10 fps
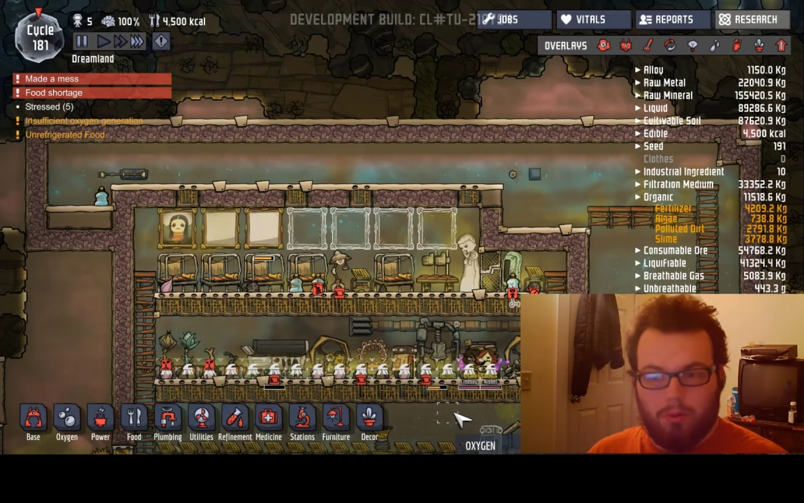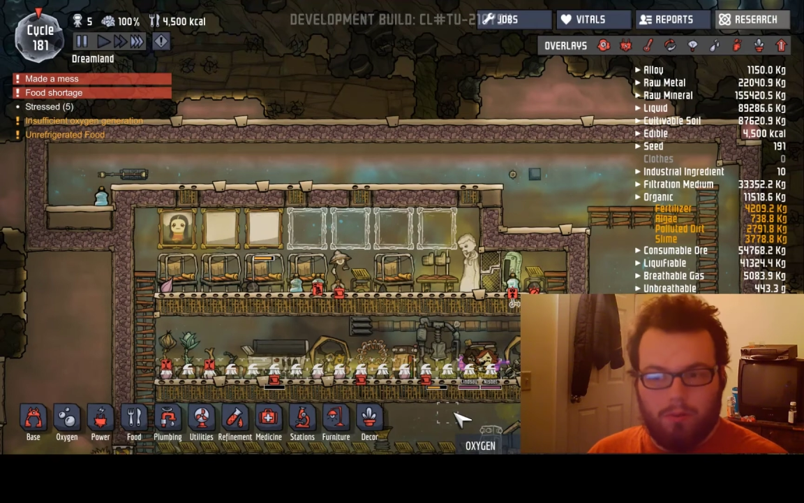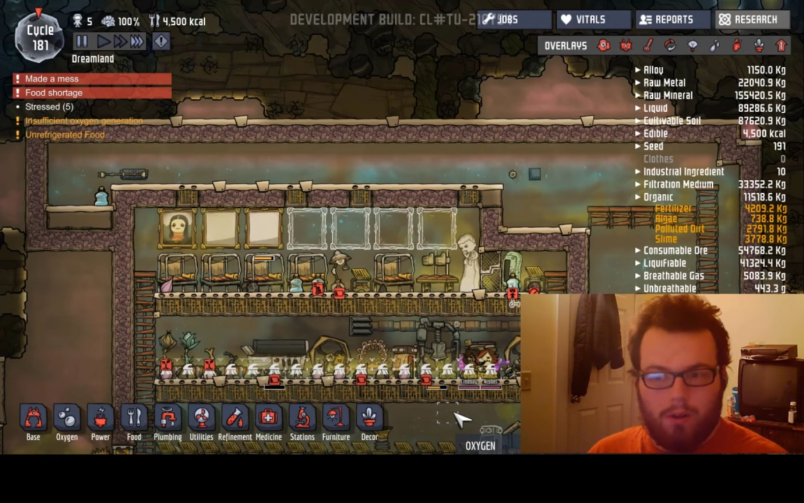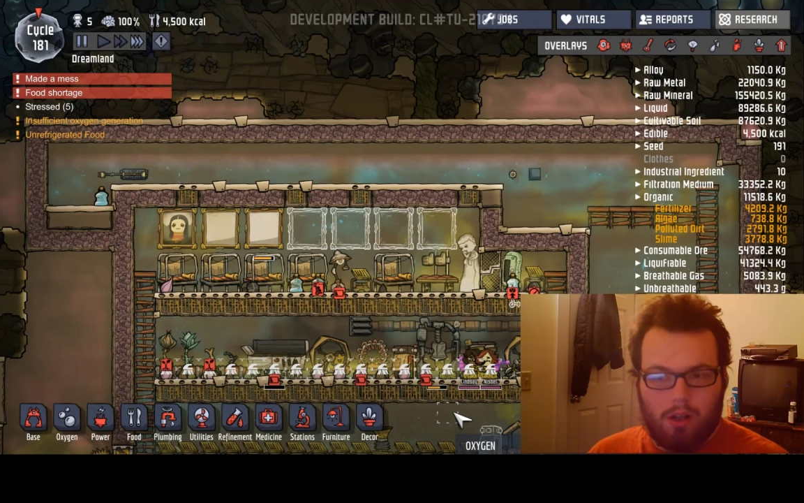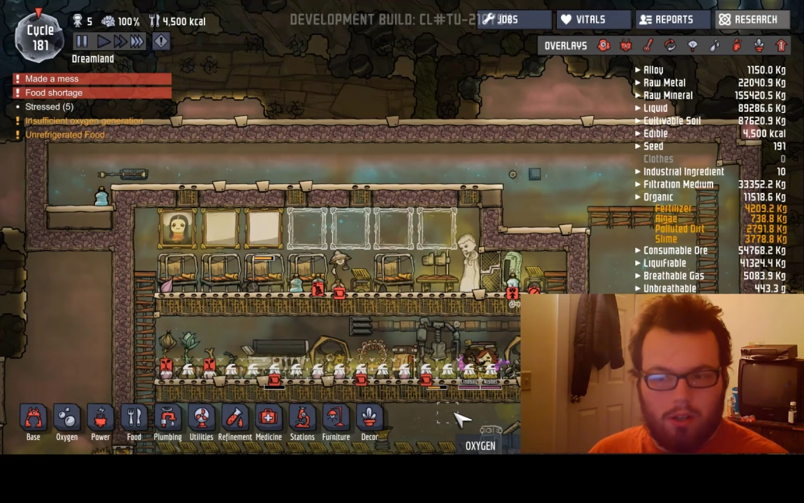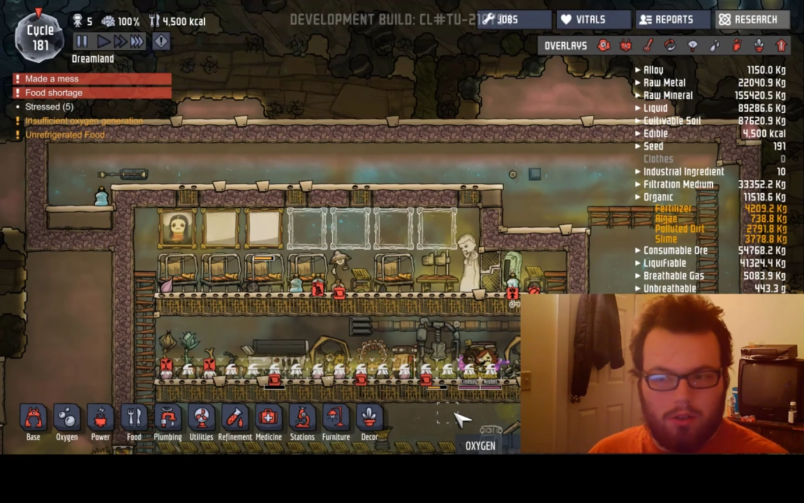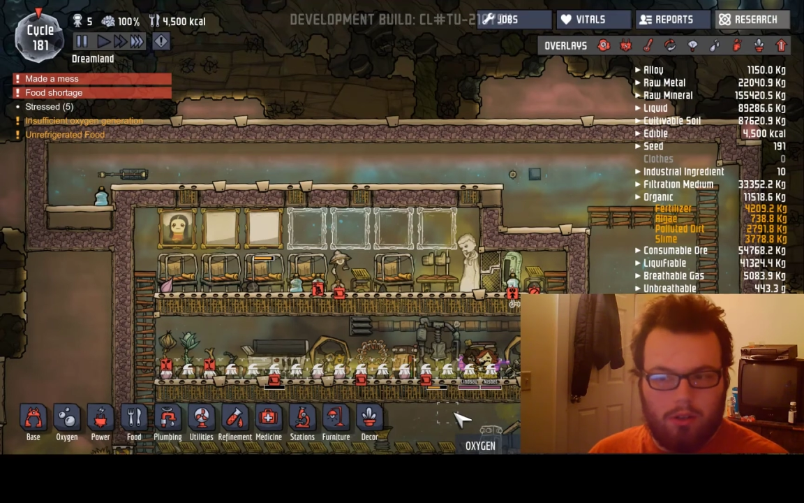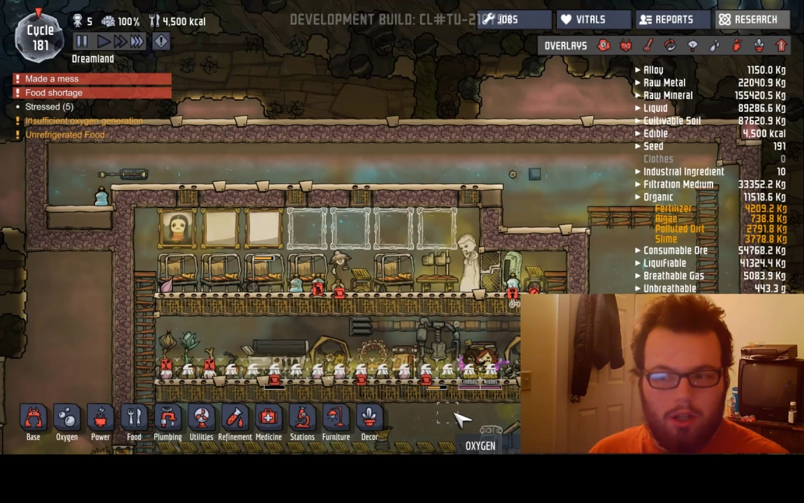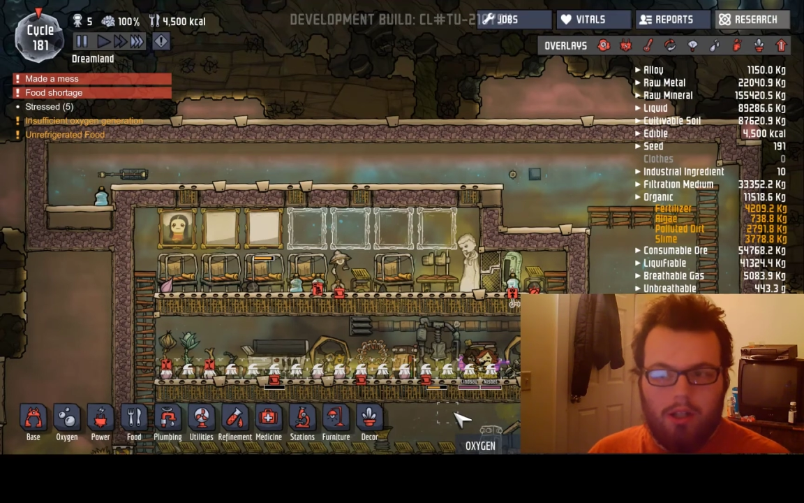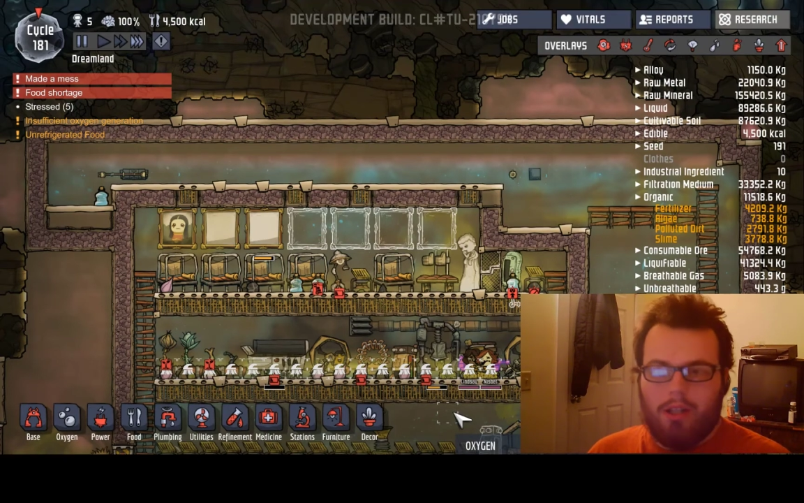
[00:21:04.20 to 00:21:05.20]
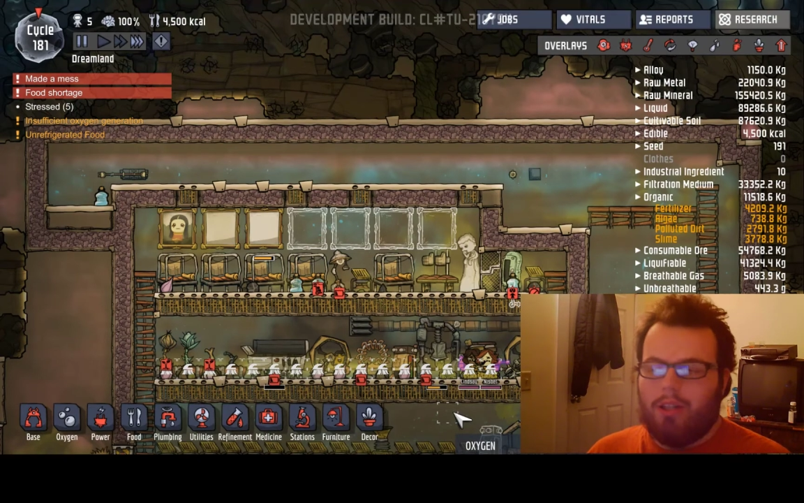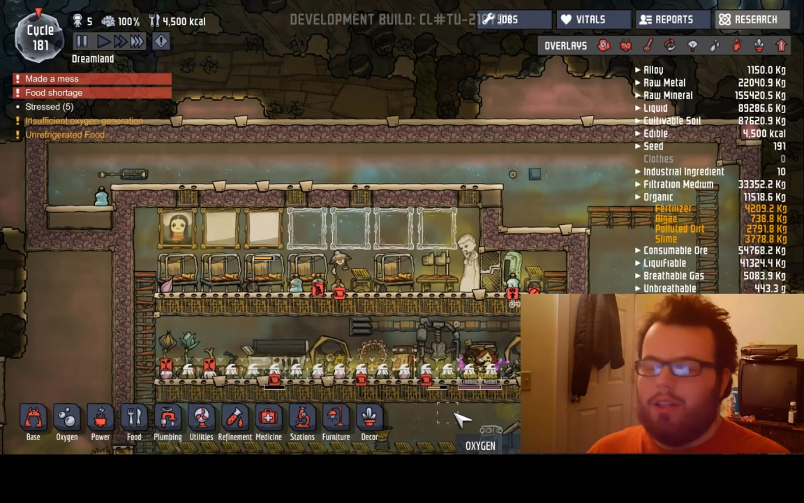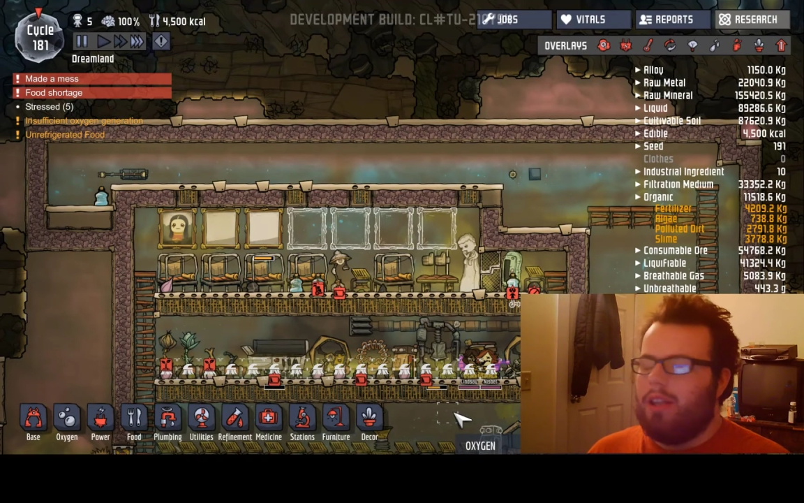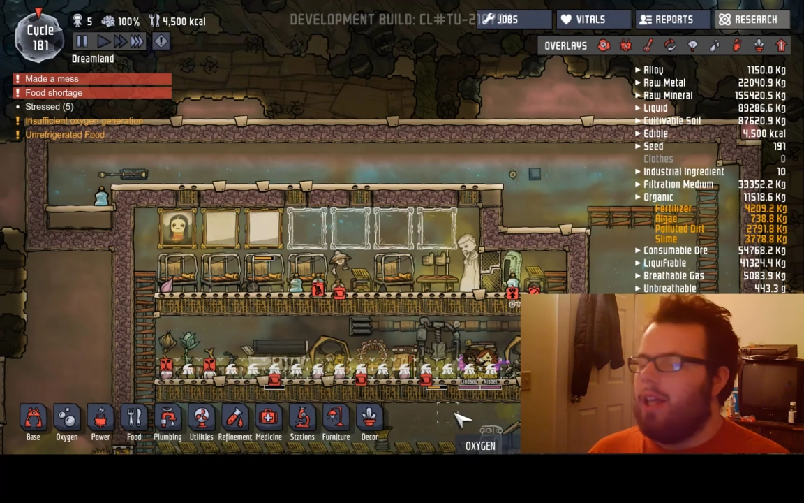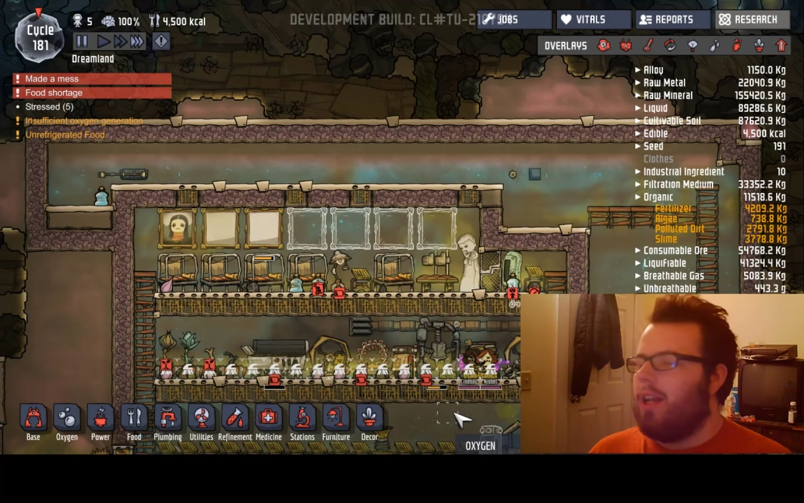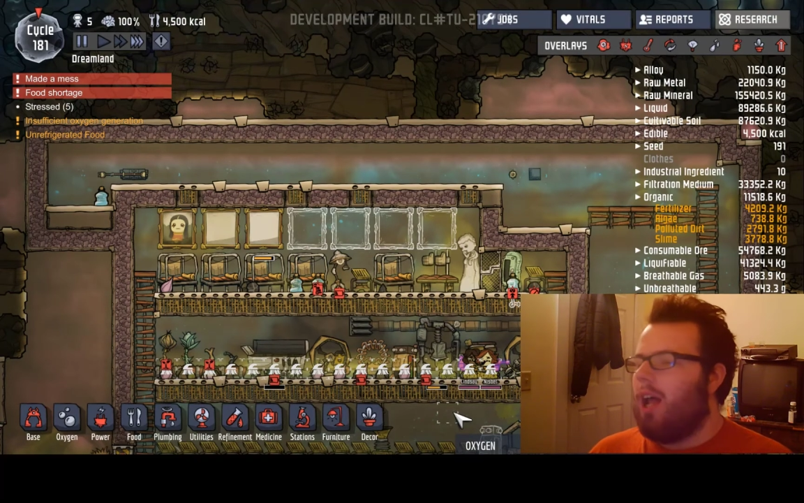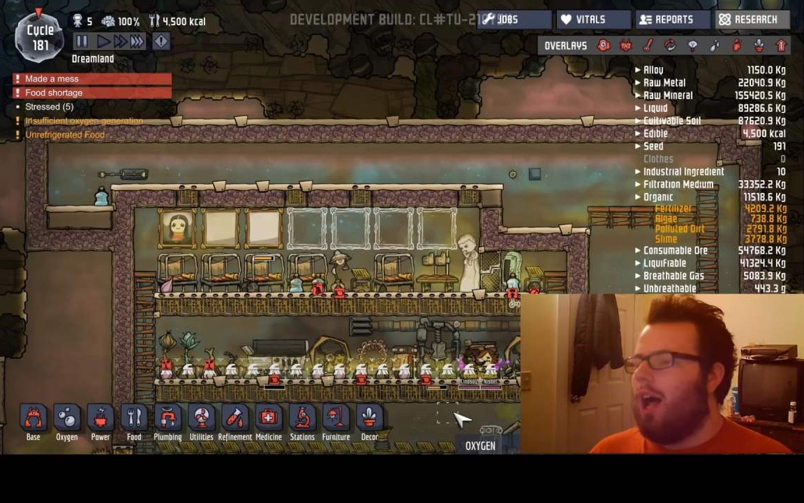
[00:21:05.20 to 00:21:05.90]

on, then